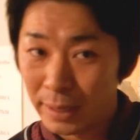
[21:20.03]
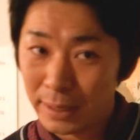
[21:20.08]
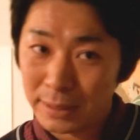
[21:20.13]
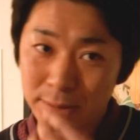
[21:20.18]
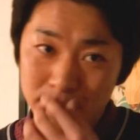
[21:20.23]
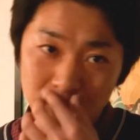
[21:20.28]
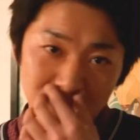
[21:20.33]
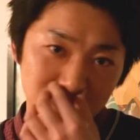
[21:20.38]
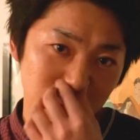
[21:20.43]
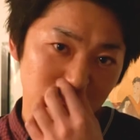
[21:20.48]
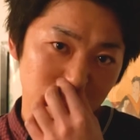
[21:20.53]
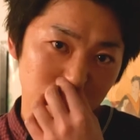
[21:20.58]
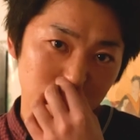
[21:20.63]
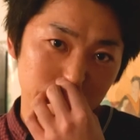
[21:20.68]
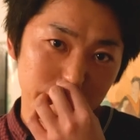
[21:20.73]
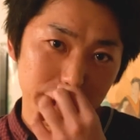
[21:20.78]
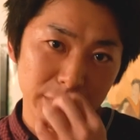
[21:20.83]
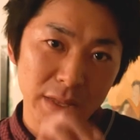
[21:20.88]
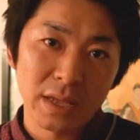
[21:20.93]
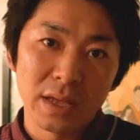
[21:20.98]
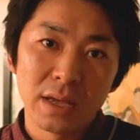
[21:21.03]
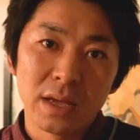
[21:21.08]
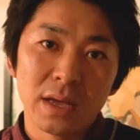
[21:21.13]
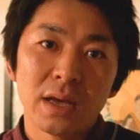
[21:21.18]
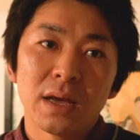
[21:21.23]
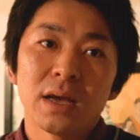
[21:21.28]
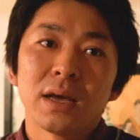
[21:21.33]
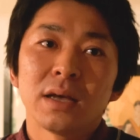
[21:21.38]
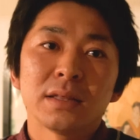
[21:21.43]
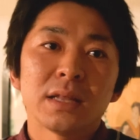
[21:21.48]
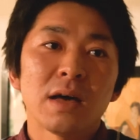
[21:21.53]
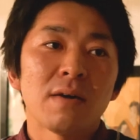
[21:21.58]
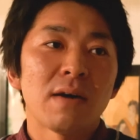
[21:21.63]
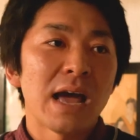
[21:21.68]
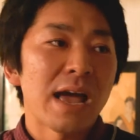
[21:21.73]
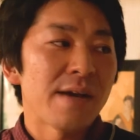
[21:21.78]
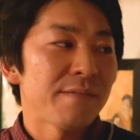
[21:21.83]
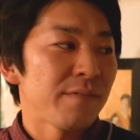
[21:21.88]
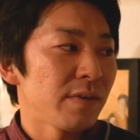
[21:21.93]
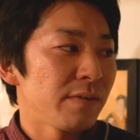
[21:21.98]
Okay. So now
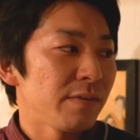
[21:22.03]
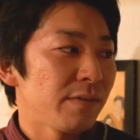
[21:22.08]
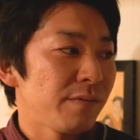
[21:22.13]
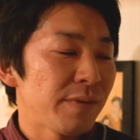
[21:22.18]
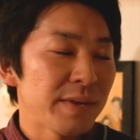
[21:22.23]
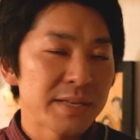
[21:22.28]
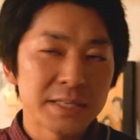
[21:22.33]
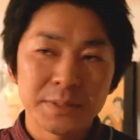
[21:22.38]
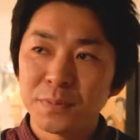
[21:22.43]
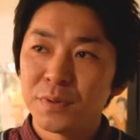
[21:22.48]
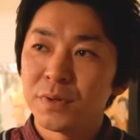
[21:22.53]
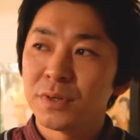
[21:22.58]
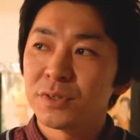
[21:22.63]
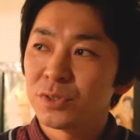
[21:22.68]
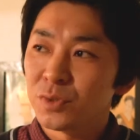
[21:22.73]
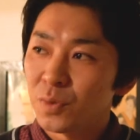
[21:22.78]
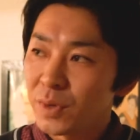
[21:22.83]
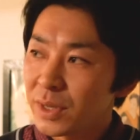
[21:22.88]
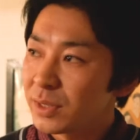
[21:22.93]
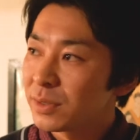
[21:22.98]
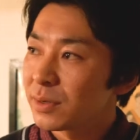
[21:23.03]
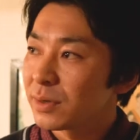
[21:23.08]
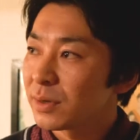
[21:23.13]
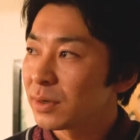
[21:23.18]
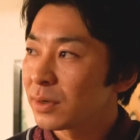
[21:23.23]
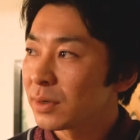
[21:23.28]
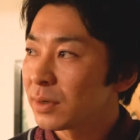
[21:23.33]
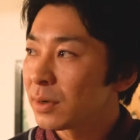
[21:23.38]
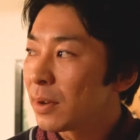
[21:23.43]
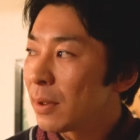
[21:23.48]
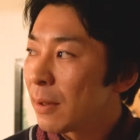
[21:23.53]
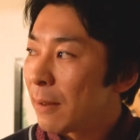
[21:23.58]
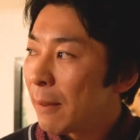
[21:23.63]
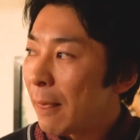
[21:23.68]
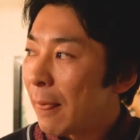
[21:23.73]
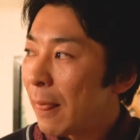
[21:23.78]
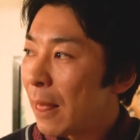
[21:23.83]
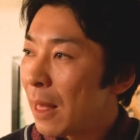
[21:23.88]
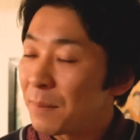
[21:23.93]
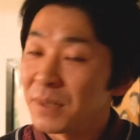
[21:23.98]
I have a Facebook, Twitter,
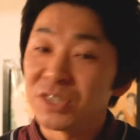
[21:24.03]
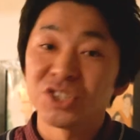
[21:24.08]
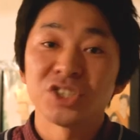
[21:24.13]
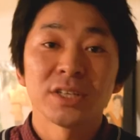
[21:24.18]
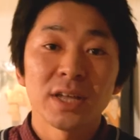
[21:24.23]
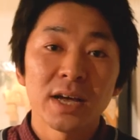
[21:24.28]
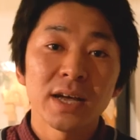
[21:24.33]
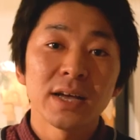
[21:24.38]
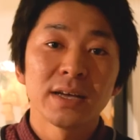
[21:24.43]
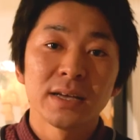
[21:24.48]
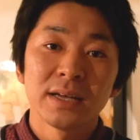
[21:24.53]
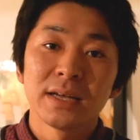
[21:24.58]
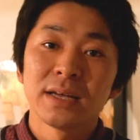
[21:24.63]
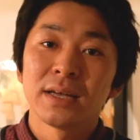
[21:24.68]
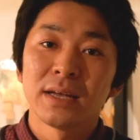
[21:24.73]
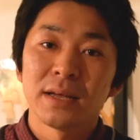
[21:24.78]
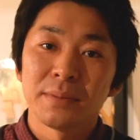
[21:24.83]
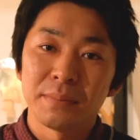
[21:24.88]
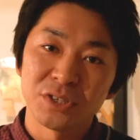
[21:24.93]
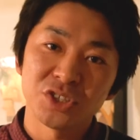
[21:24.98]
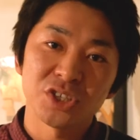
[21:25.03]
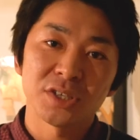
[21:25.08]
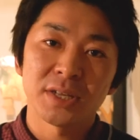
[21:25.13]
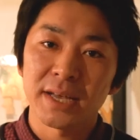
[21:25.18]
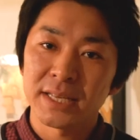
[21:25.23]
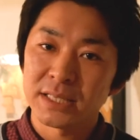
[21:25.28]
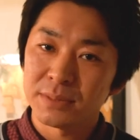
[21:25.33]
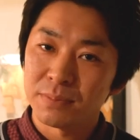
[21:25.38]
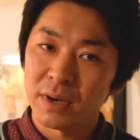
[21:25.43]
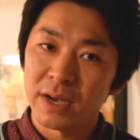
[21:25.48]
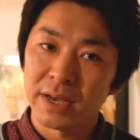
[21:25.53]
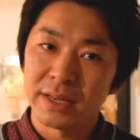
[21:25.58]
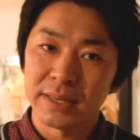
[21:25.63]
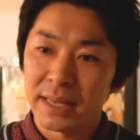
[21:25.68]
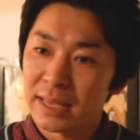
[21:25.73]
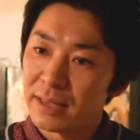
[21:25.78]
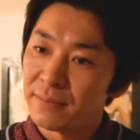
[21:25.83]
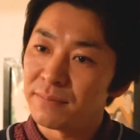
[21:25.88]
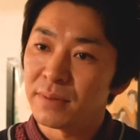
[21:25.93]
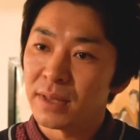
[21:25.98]
Meshida. Meshida is my
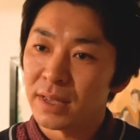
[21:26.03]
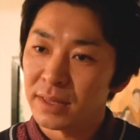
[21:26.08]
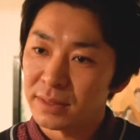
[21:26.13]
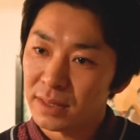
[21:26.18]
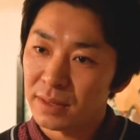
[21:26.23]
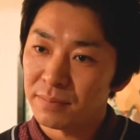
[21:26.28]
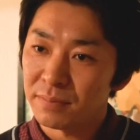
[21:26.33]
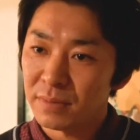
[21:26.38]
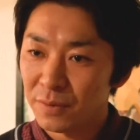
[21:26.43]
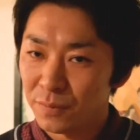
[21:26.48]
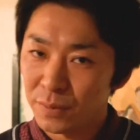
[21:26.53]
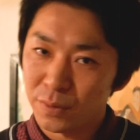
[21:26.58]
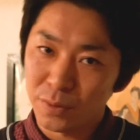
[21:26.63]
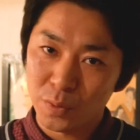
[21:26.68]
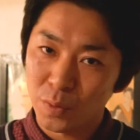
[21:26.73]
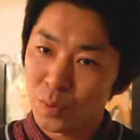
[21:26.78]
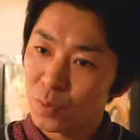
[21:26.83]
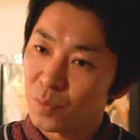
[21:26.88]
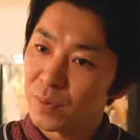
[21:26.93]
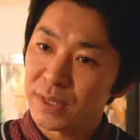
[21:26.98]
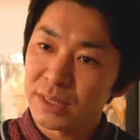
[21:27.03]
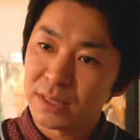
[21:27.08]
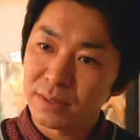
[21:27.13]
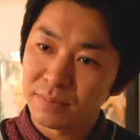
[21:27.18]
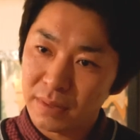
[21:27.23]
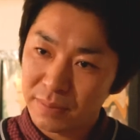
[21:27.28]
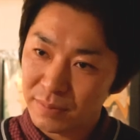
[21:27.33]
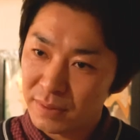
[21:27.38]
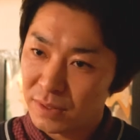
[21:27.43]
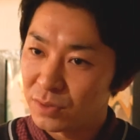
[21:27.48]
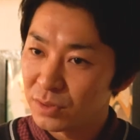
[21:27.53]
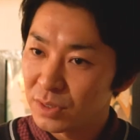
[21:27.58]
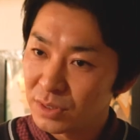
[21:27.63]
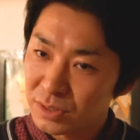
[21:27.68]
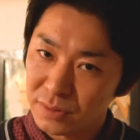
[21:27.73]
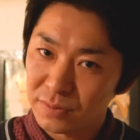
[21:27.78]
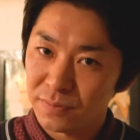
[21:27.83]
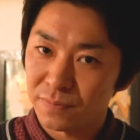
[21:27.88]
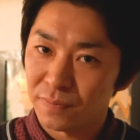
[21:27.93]
name, and then if you Google it, maybe it's